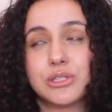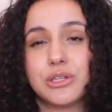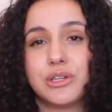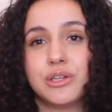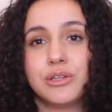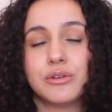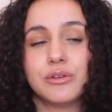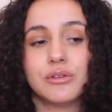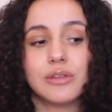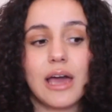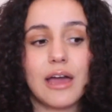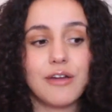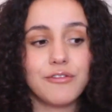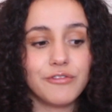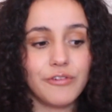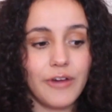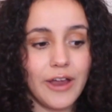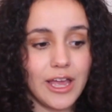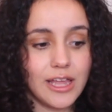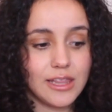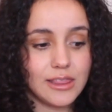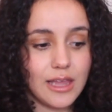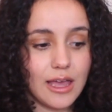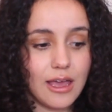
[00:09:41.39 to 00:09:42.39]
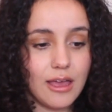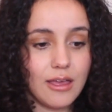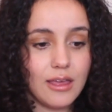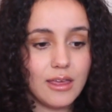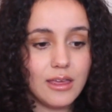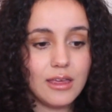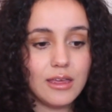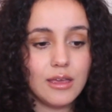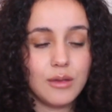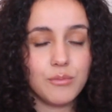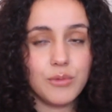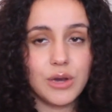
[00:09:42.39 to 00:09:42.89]
So you know that friend that
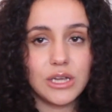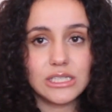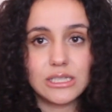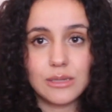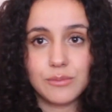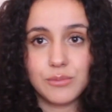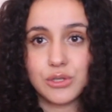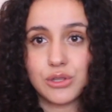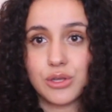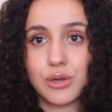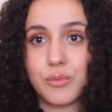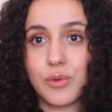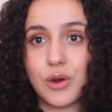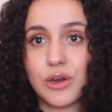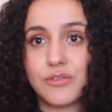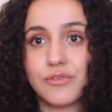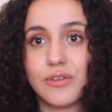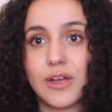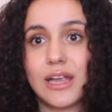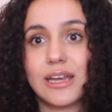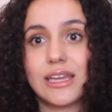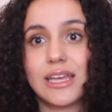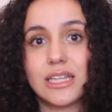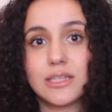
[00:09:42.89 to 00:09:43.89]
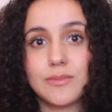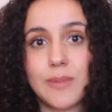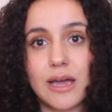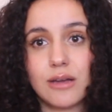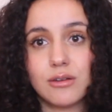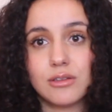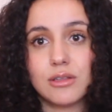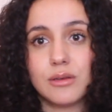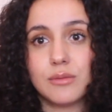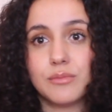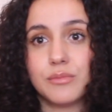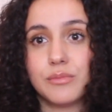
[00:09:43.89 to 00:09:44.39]
breaks up with their boyfriend, gets
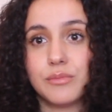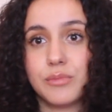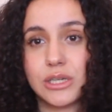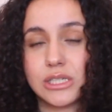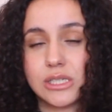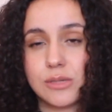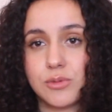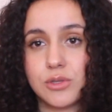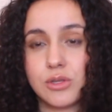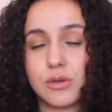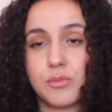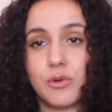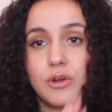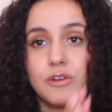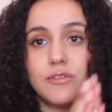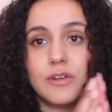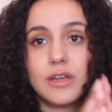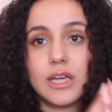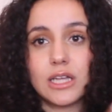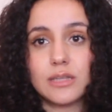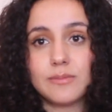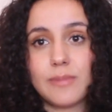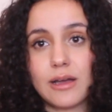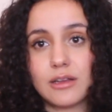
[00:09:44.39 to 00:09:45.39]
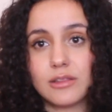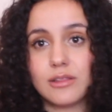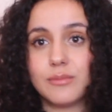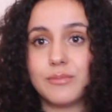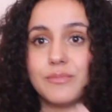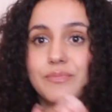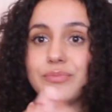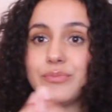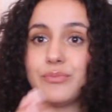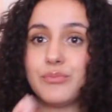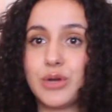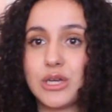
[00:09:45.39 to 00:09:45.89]
back with them, breaks up with their boyfriend, gets back with
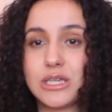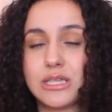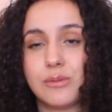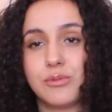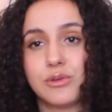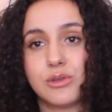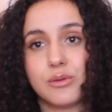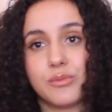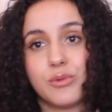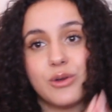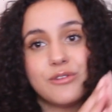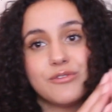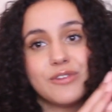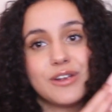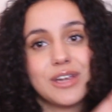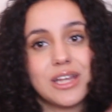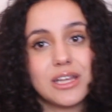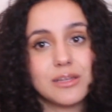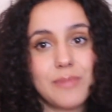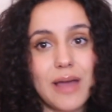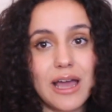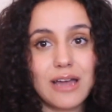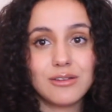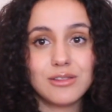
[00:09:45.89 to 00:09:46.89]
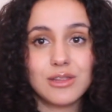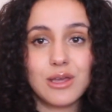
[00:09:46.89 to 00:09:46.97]
them, breaks up with their boyfriend, gets back